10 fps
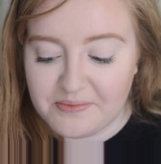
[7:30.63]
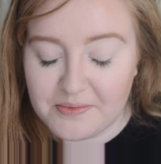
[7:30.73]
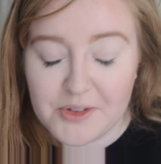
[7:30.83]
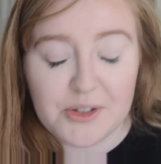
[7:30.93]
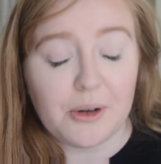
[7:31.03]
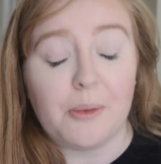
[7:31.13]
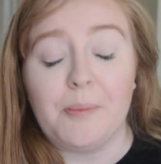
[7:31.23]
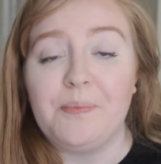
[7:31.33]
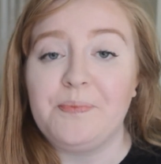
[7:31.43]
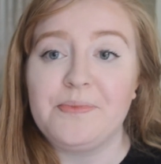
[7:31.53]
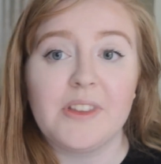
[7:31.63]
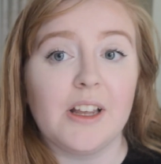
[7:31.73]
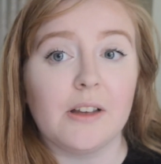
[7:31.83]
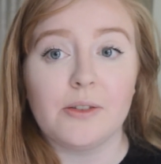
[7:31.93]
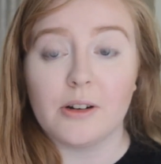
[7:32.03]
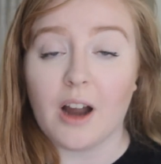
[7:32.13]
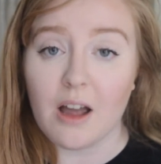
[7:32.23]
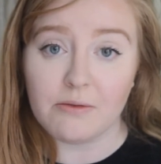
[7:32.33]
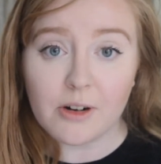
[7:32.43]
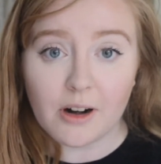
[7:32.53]
So if you're
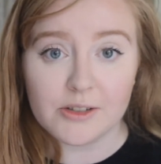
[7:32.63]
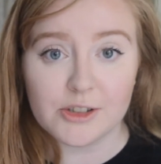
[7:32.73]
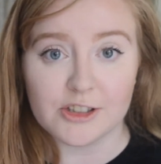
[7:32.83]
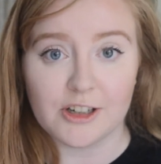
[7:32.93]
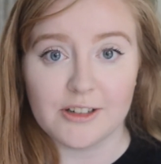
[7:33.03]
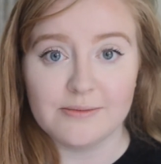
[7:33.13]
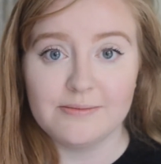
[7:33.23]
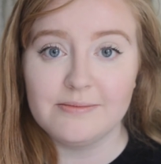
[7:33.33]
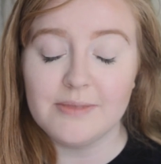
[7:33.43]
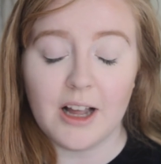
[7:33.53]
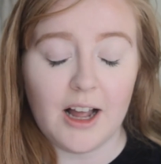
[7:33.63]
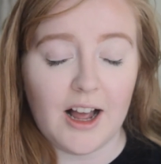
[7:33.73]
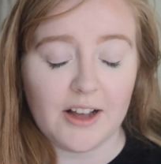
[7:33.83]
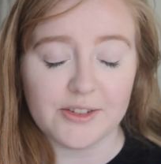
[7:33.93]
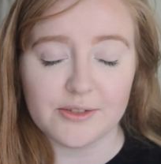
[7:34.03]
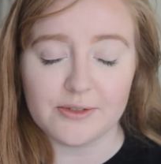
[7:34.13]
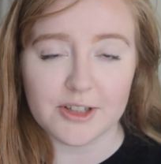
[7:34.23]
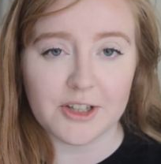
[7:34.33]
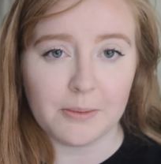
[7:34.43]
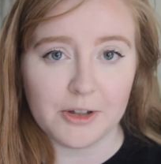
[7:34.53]
ever unsure, ask for
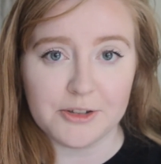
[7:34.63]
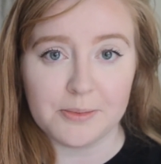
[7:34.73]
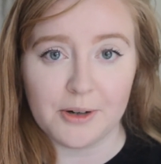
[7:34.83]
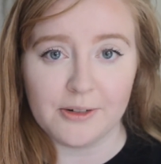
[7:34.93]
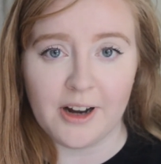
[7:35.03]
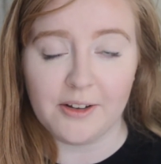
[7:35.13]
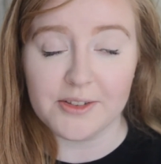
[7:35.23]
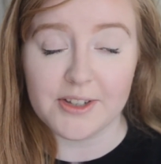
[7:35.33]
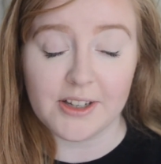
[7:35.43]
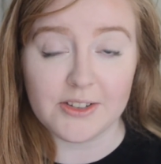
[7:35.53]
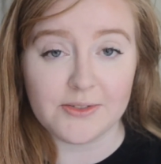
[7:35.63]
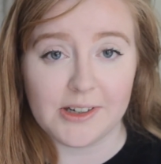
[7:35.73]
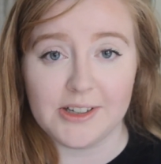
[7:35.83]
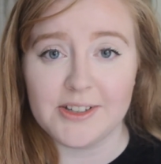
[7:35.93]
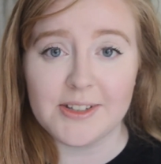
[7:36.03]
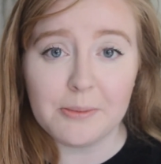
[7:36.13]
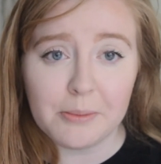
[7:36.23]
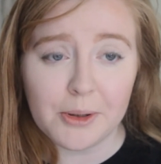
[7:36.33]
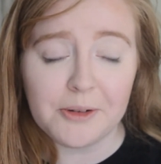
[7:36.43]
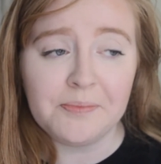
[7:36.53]
someone's pronouns. It's very
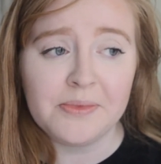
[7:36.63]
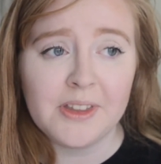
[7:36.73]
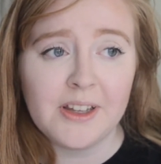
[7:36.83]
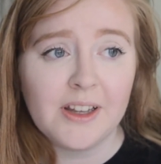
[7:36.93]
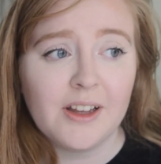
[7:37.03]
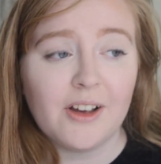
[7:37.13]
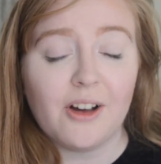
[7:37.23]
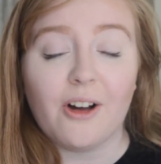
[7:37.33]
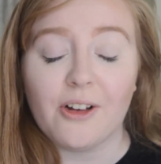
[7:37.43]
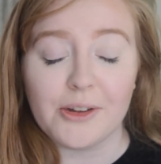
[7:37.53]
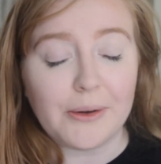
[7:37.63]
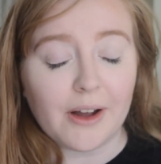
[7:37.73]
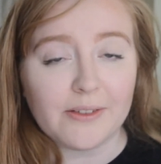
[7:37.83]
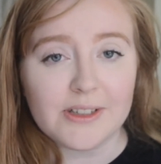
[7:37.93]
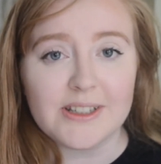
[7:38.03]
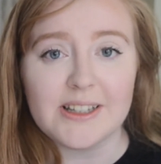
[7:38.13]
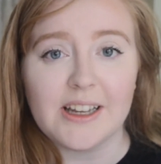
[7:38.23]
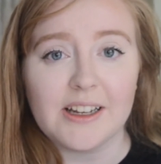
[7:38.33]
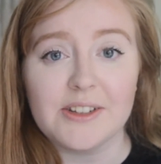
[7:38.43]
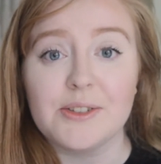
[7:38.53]
simple. All you have to say
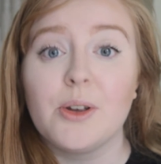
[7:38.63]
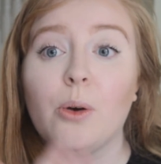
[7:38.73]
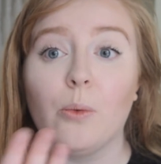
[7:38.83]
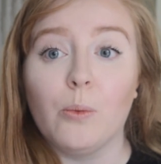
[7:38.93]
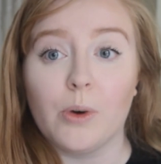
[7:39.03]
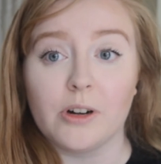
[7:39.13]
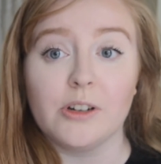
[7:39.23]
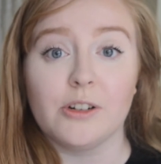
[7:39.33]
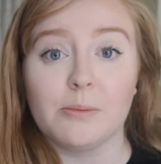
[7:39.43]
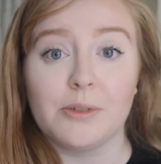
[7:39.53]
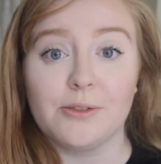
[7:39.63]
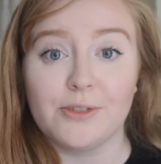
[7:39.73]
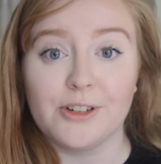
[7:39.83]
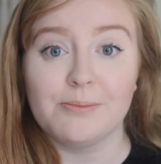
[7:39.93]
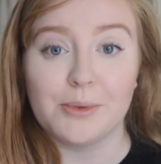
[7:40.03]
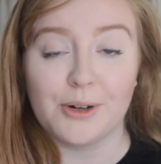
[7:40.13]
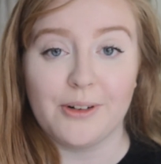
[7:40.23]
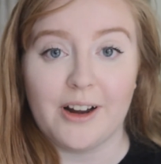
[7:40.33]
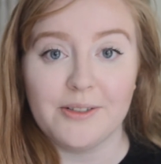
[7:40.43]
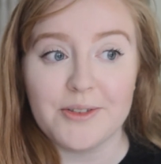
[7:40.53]
is, what are your preferred
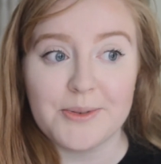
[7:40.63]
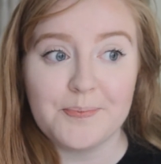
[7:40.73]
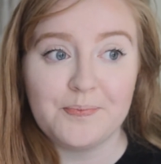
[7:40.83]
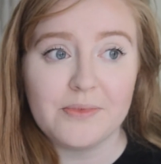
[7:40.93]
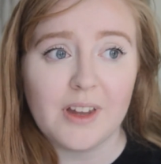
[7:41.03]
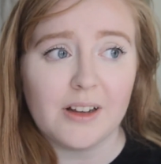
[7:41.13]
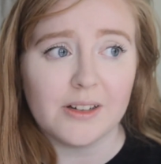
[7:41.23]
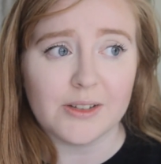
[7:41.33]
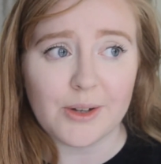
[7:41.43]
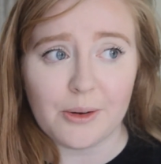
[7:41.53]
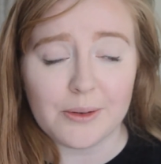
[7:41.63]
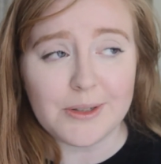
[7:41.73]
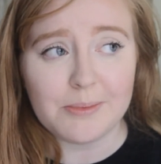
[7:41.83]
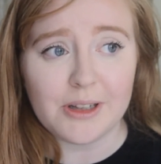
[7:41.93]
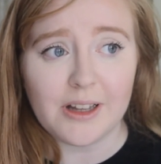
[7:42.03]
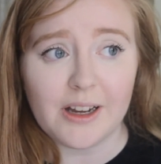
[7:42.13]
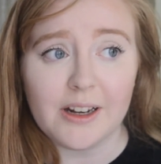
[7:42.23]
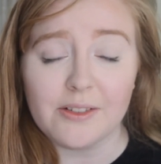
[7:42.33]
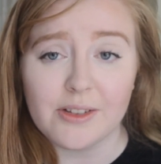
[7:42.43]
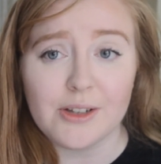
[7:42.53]
pronouns? And it is always polite
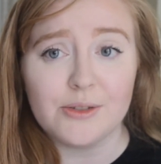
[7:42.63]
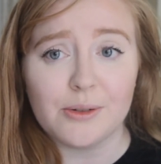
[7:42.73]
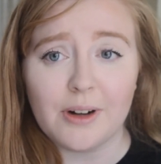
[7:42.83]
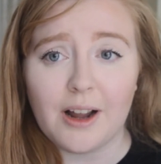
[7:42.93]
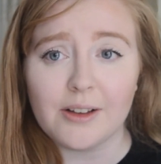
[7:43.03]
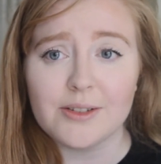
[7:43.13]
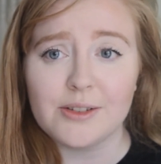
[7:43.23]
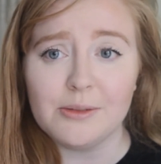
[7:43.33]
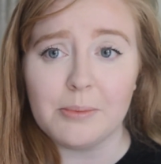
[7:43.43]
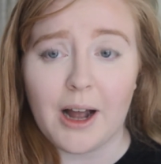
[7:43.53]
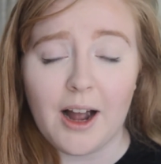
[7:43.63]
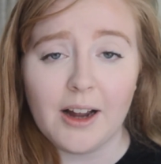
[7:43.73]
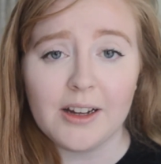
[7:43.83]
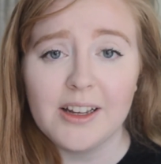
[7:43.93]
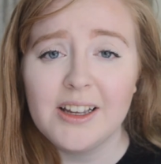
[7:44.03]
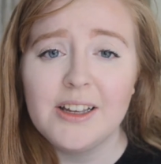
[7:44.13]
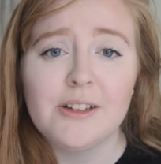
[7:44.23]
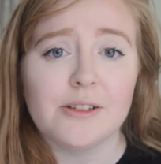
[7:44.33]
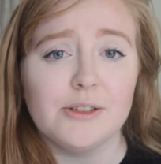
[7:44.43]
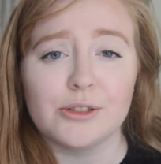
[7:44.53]
if they don't ask you back
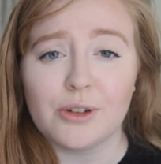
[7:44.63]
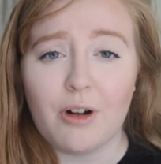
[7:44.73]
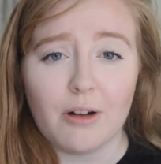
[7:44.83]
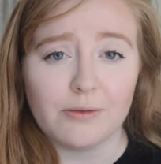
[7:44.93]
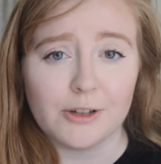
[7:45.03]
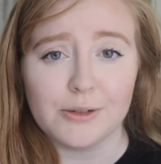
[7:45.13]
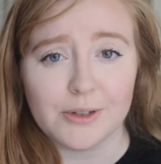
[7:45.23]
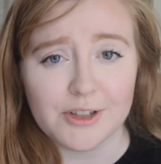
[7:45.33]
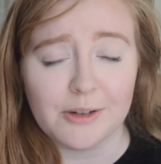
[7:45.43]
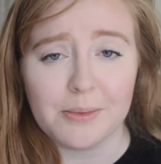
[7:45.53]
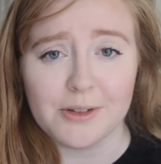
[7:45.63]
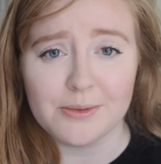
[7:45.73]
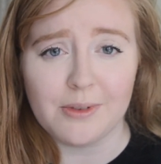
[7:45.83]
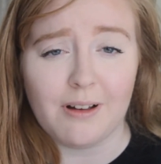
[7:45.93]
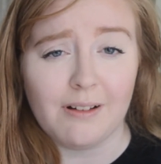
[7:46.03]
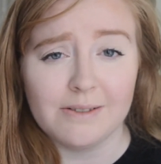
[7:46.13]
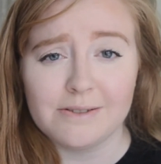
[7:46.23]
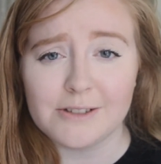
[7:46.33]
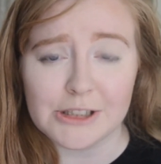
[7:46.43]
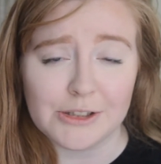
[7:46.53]
to just offer yours up as well,
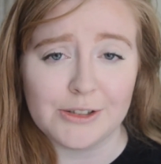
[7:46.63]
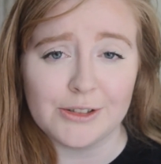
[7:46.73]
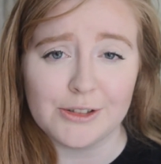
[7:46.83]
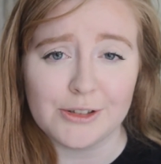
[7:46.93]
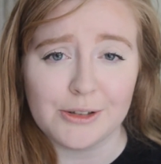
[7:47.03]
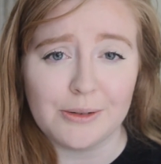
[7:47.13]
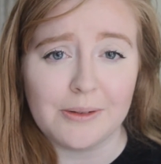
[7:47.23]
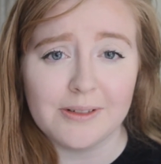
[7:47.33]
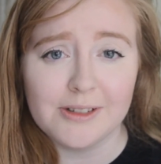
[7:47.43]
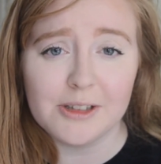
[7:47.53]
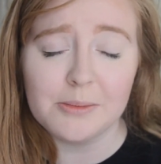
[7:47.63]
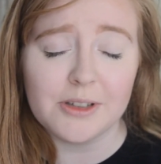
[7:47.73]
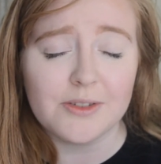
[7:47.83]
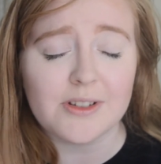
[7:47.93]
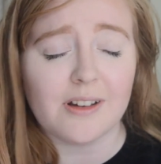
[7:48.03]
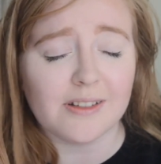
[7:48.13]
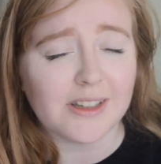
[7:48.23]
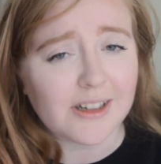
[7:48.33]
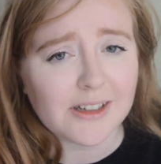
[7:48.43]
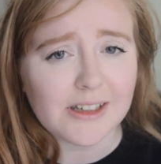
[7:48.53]
just to show a little bit of
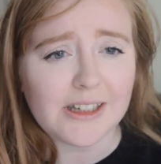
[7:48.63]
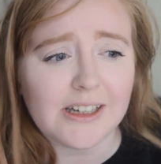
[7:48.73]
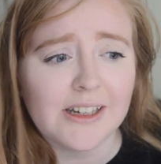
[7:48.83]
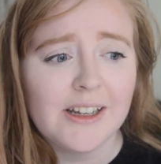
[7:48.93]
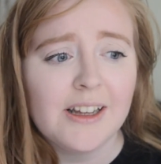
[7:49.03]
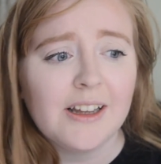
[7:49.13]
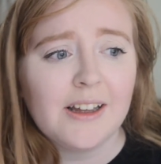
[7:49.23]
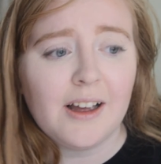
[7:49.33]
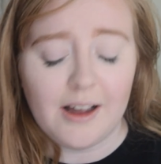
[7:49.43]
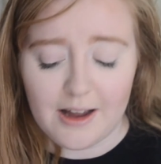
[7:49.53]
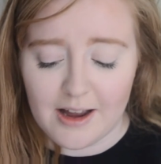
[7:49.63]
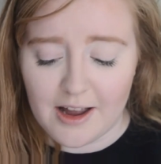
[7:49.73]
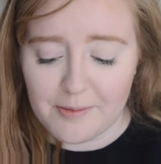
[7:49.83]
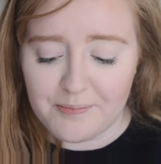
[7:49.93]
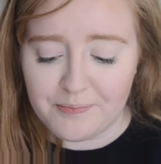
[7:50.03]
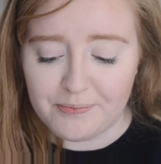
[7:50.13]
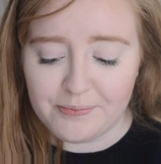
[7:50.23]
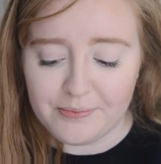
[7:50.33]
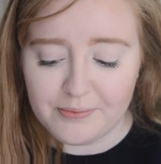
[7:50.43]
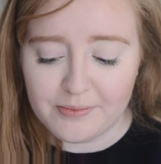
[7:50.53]
solidarity.
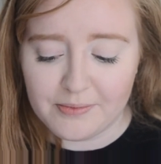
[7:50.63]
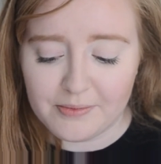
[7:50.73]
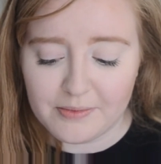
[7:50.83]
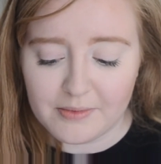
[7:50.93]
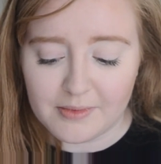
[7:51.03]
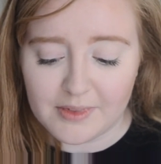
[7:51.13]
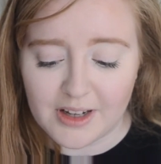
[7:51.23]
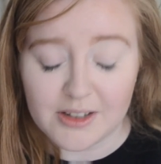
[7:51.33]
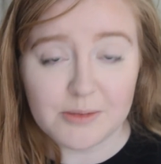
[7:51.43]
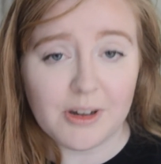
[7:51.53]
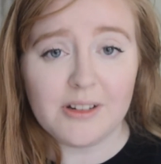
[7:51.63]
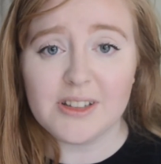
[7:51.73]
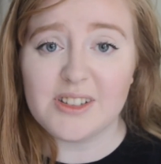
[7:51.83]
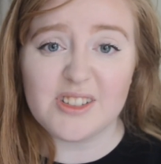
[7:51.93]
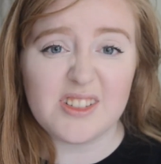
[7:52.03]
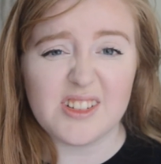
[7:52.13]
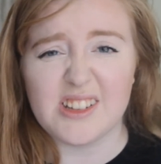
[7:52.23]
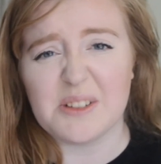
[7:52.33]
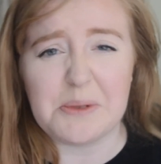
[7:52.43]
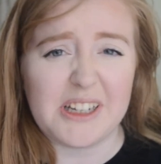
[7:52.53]
As well, it just
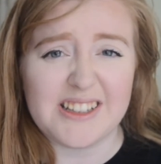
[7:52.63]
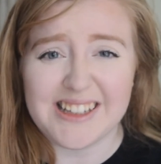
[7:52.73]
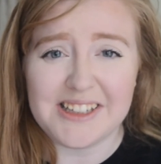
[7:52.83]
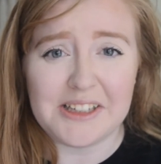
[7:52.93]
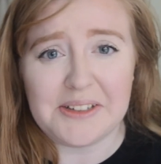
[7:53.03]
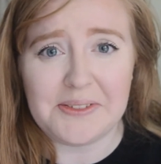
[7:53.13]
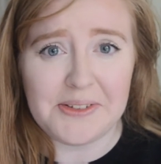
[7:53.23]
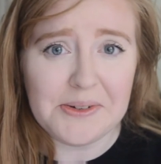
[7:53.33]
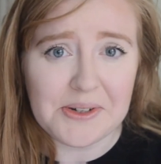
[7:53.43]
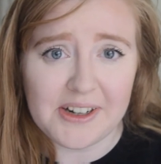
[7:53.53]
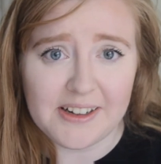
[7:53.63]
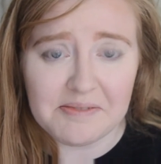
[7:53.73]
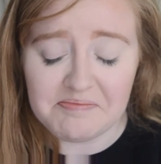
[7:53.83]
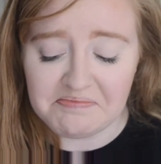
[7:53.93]
eliminates any confusion.